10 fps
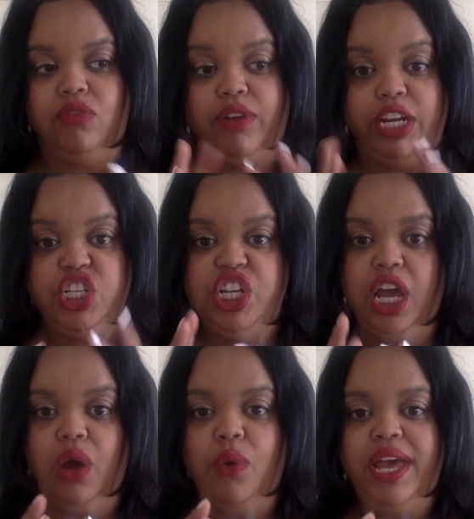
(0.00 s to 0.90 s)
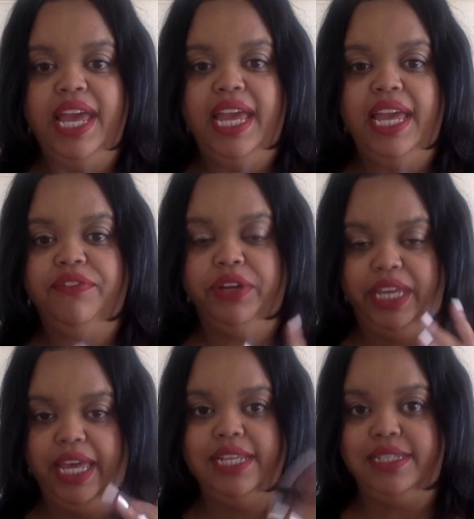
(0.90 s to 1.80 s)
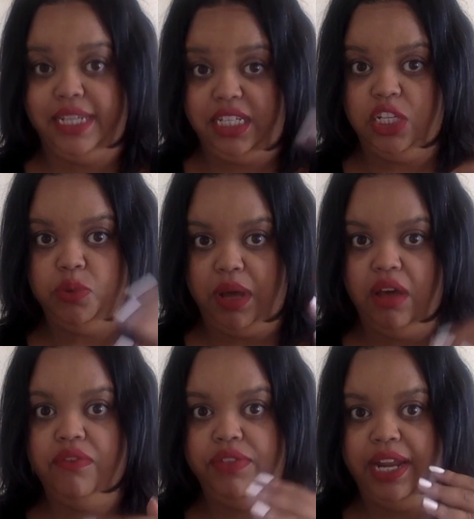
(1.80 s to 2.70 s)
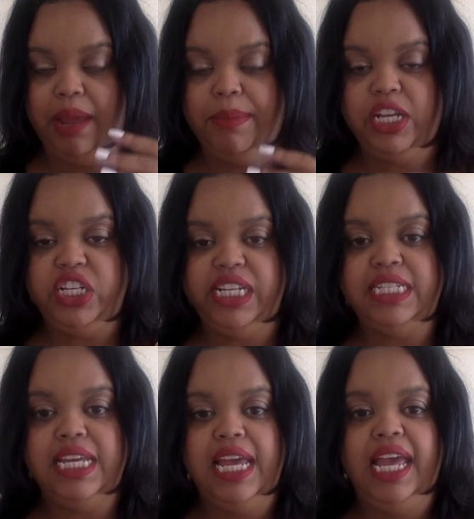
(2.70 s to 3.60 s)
ratio for kids 6 to 12 that I mentioned.